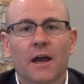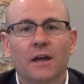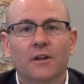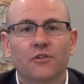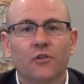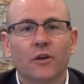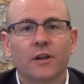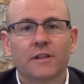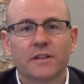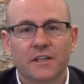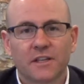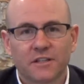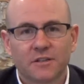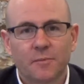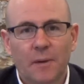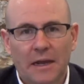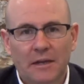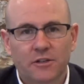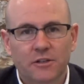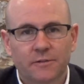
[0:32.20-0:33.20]
during the
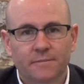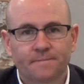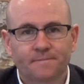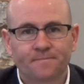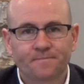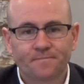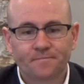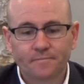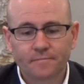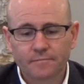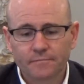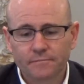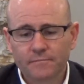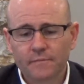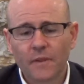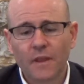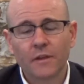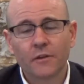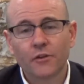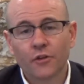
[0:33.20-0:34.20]
inspection.
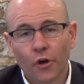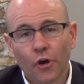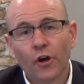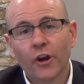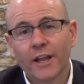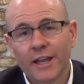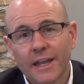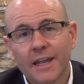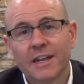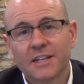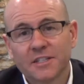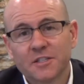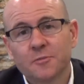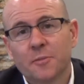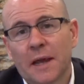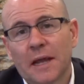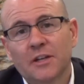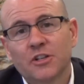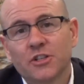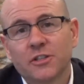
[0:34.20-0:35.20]
During an
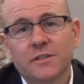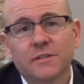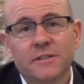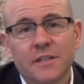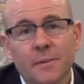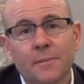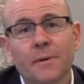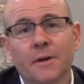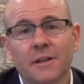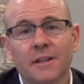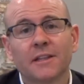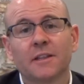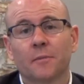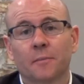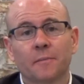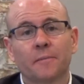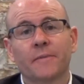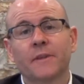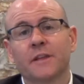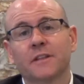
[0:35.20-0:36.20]
inspection, typically
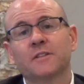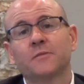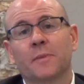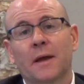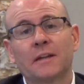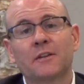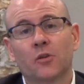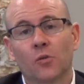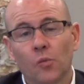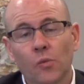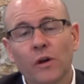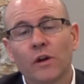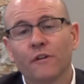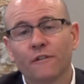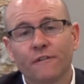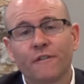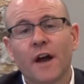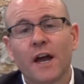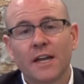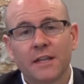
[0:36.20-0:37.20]
the inspector will
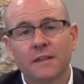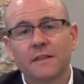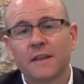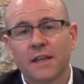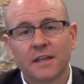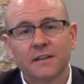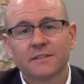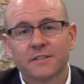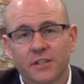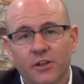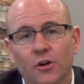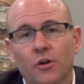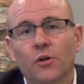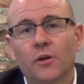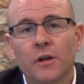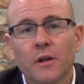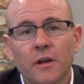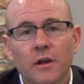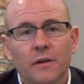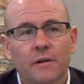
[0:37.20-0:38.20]
find things that
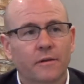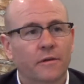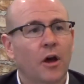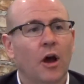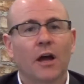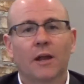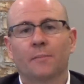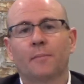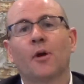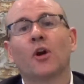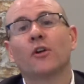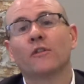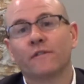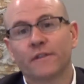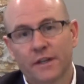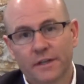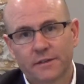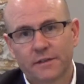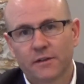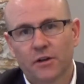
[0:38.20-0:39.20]
are not
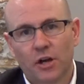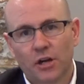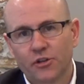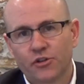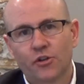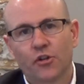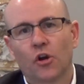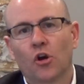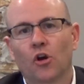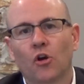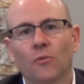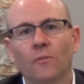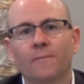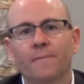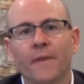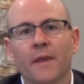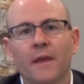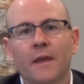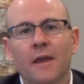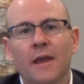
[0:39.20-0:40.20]
perfect on your home,
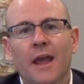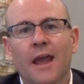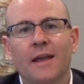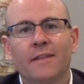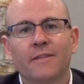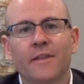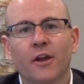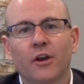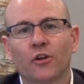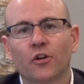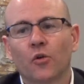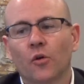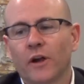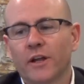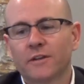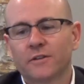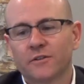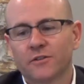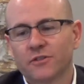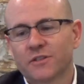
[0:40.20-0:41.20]
and they're
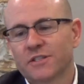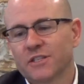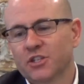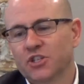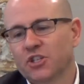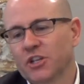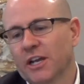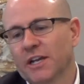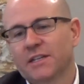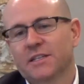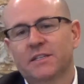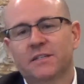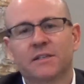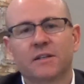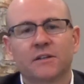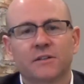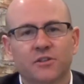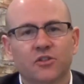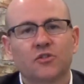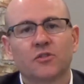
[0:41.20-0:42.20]
going to
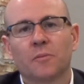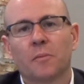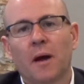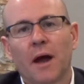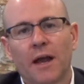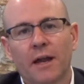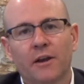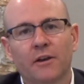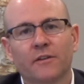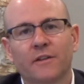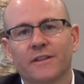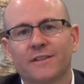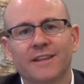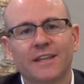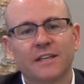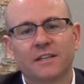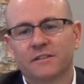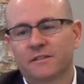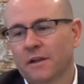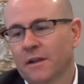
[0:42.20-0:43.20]
suggest to the buyer that
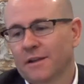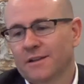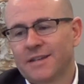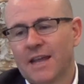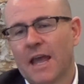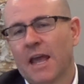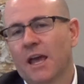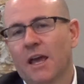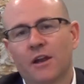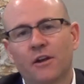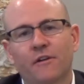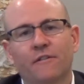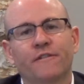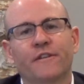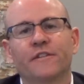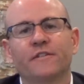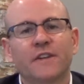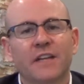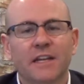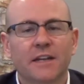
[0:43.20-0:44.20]
these 10 or
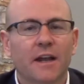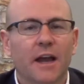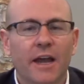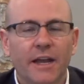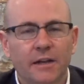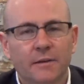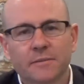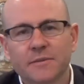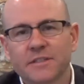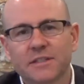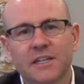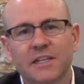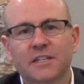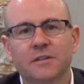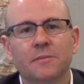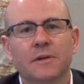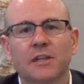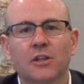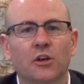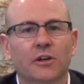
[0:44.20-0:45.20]
15 items need
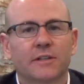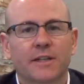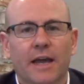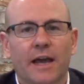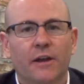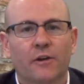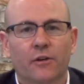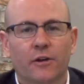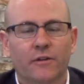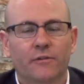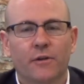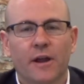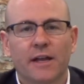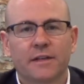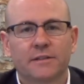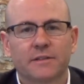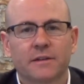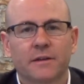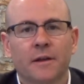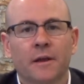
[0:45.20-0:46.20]
to be looked at or
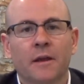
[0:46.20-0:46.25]
addressed.